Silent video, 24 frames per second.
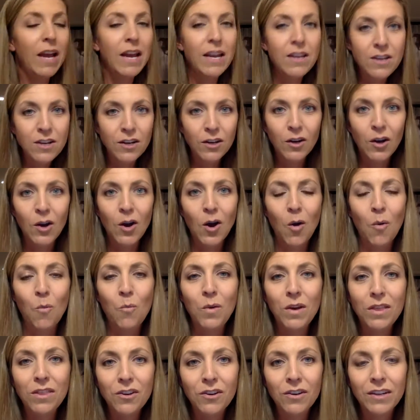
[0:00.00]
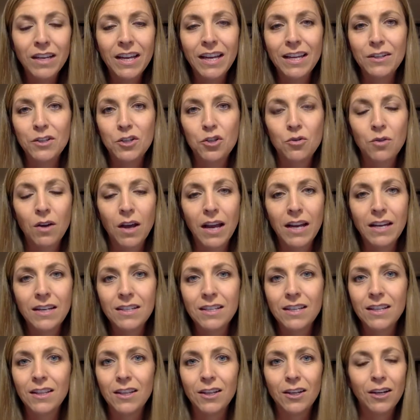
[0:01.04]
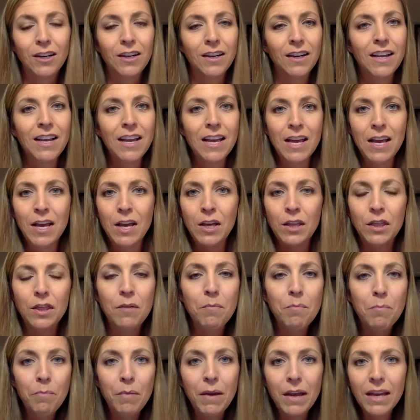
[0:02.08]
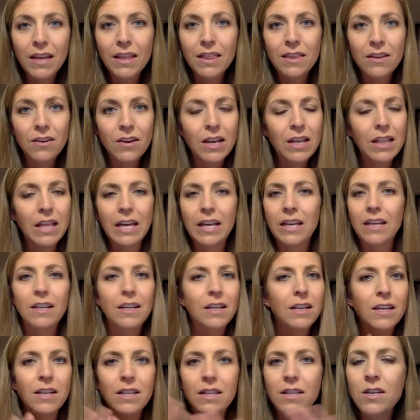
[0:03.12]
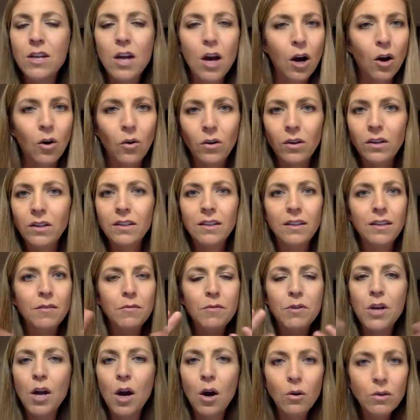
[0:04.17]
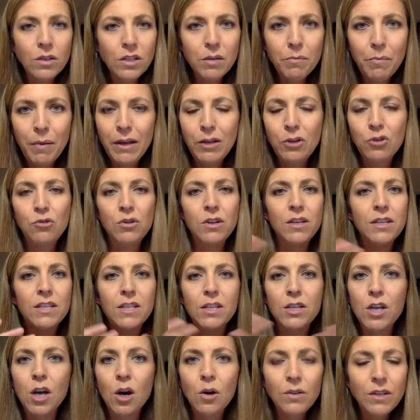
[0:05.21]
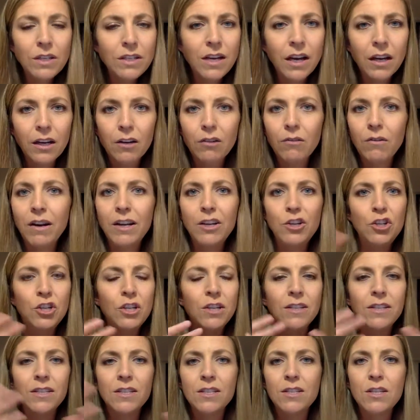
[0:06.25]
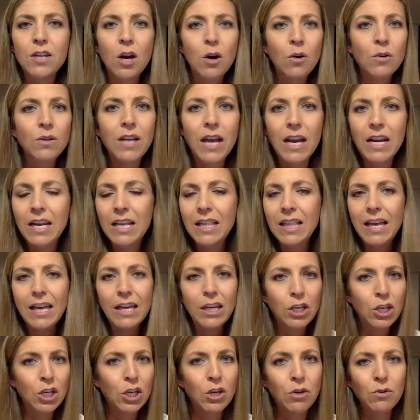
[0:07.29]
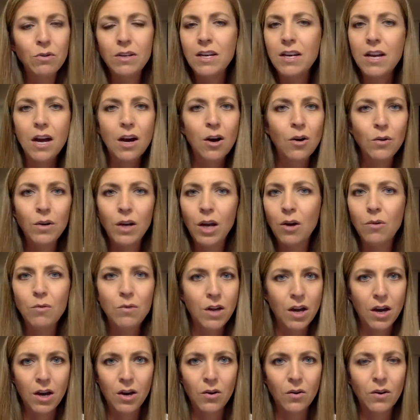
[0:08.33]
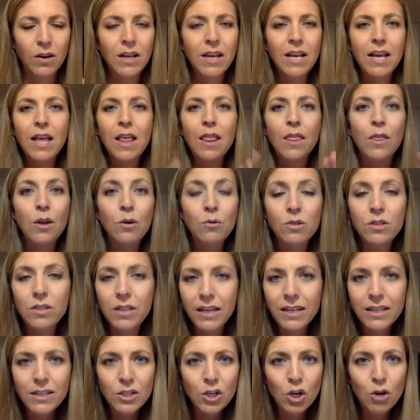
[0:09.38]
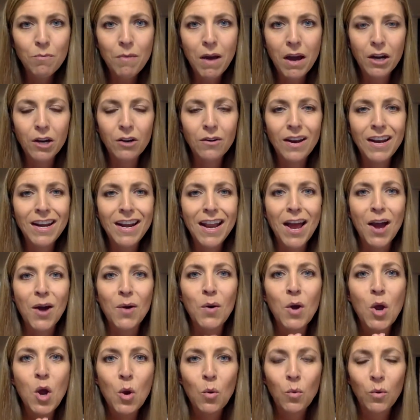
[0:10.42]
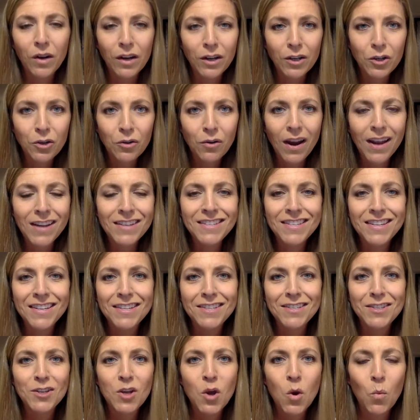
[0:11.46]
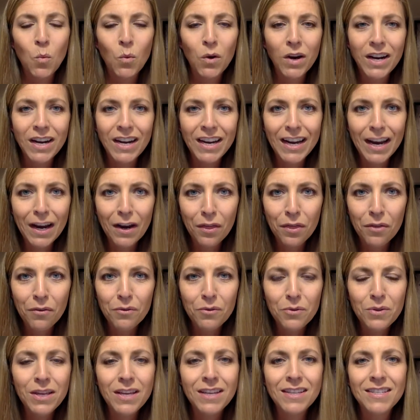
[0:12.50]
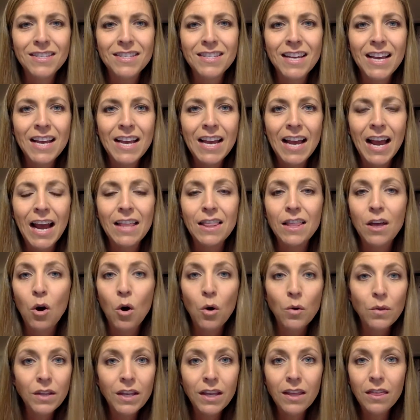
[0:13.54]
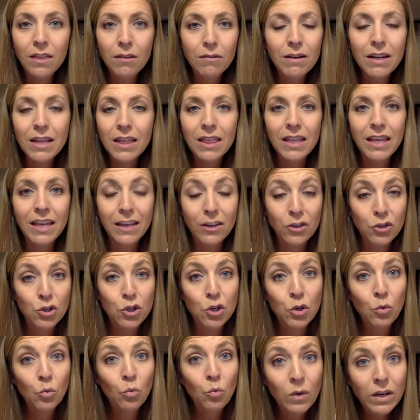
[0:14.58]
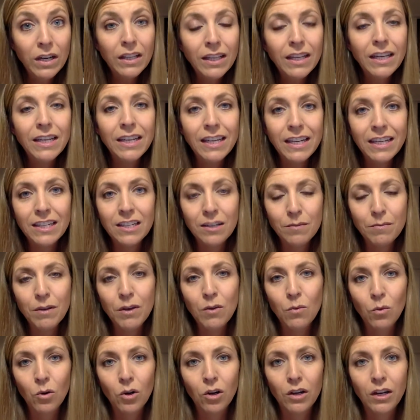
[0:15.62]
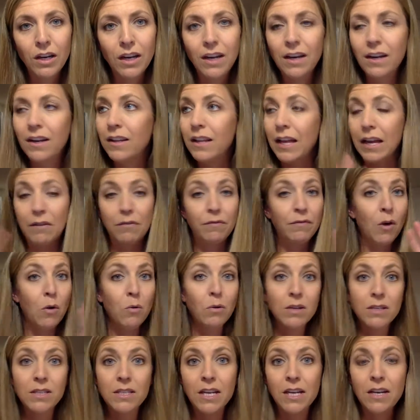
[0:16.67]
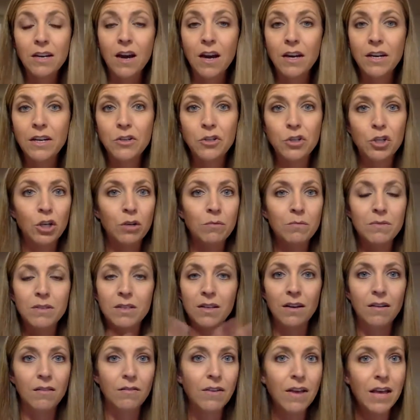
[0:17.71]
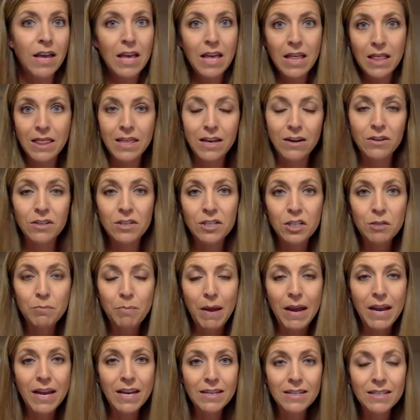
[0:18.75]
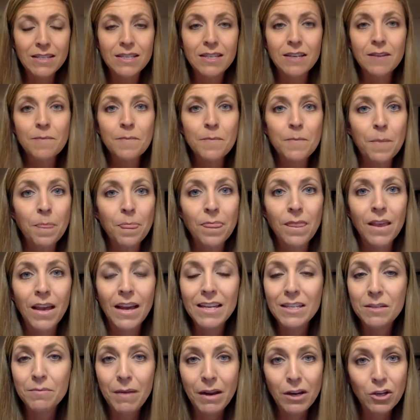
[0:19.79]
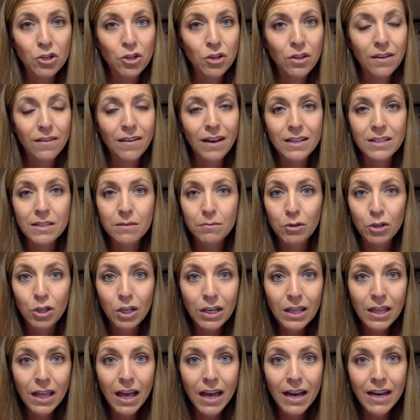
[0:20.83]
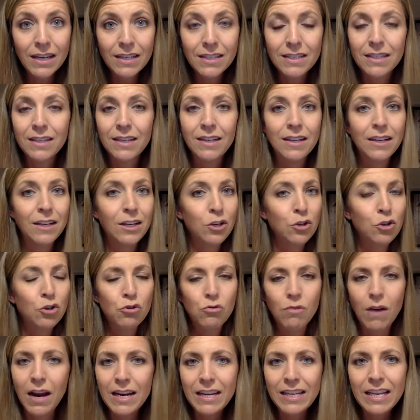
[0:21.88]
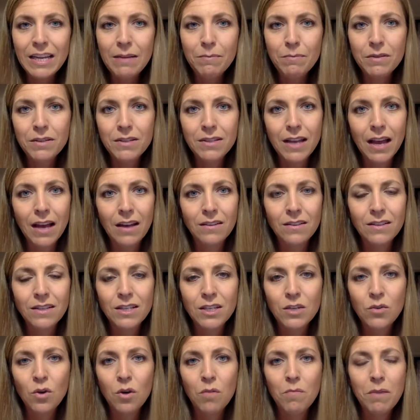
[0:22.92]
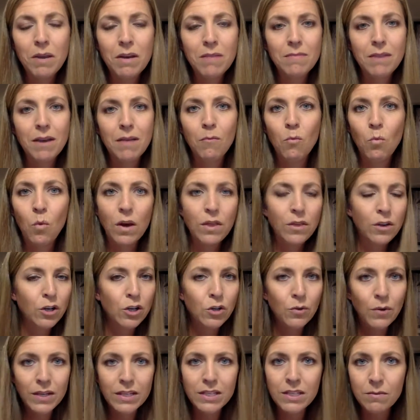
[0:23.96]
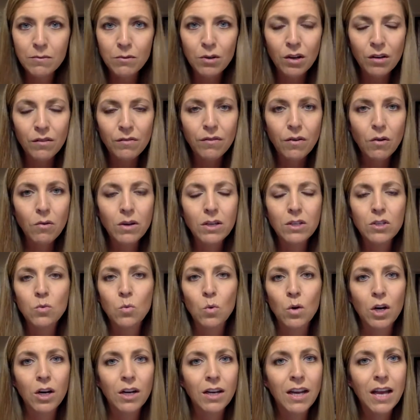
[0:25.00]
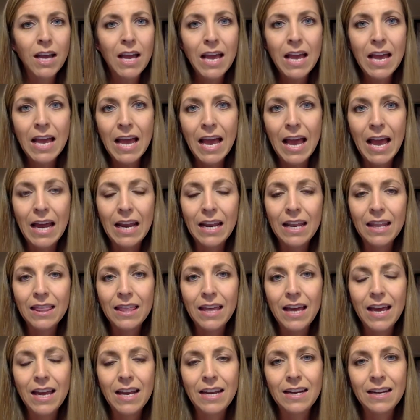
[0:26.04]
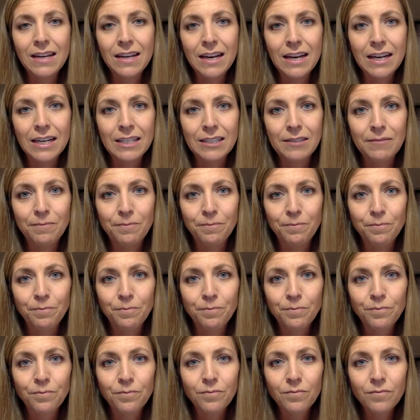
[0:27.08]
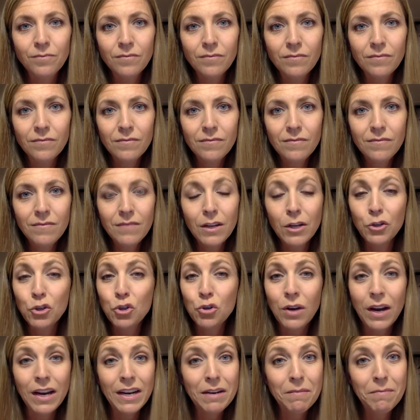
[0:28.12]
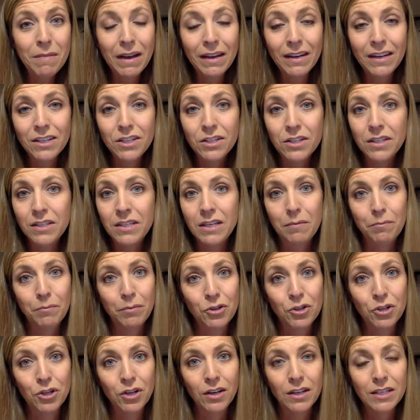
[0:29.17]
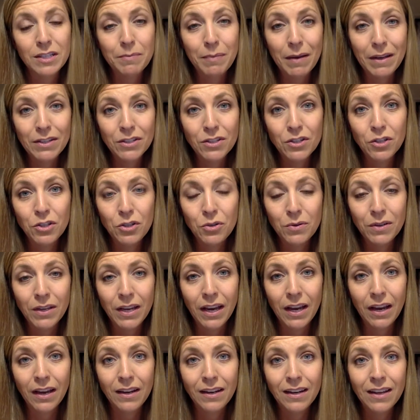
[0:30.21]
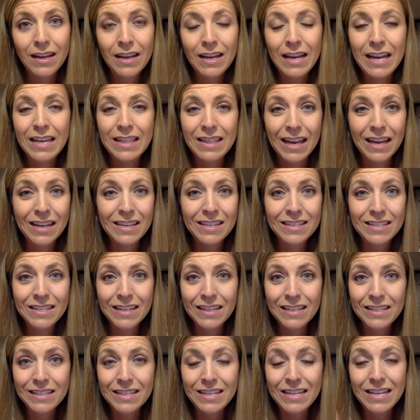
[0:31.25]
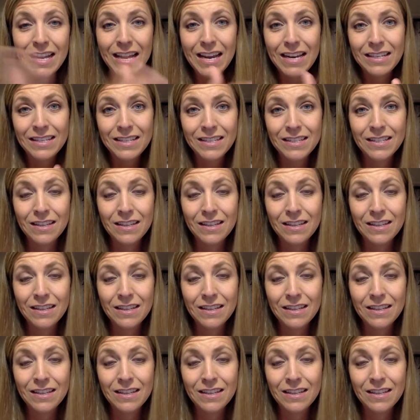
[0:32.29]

in your home with your kids trying to learn. The big three, no. No to Pinterest, no to decorations, no to any cute, no. Those things don't matter right now. We're in crisis. We're going to get through this. And the only 3 things you really need to be focusing on in terms of their space is make sure they've got some good light, try to keep the sounds to a minimum when they're doing some good focus work, and then try to manage the temperature as best as you can in that 68 to